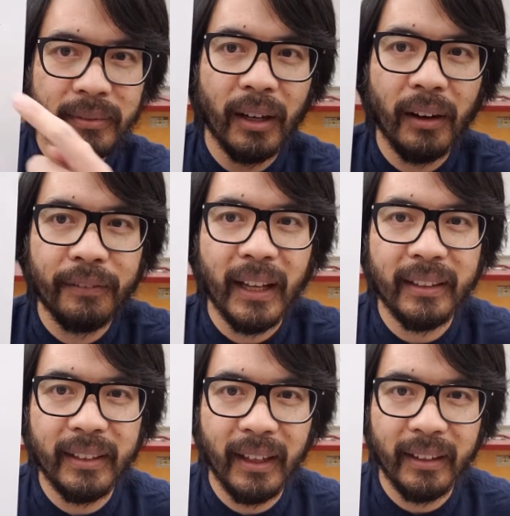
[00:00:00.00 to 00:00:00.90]
of
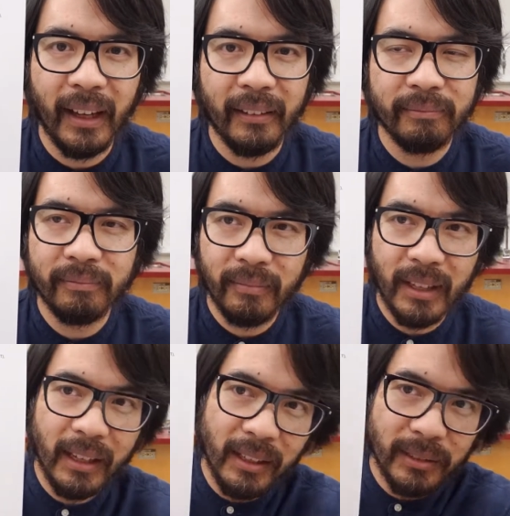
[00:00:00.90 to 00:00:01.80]
that DNA.
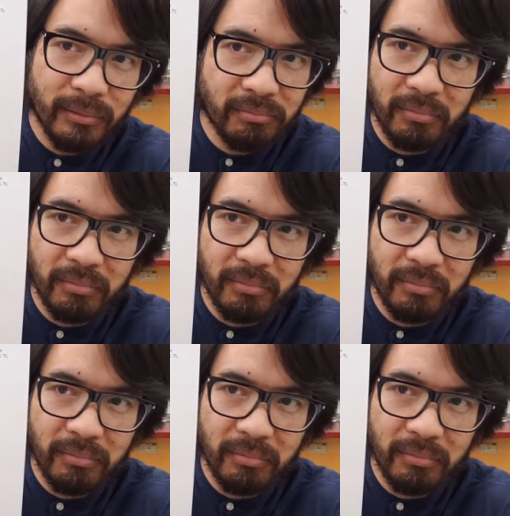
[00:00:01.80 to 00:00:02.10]
These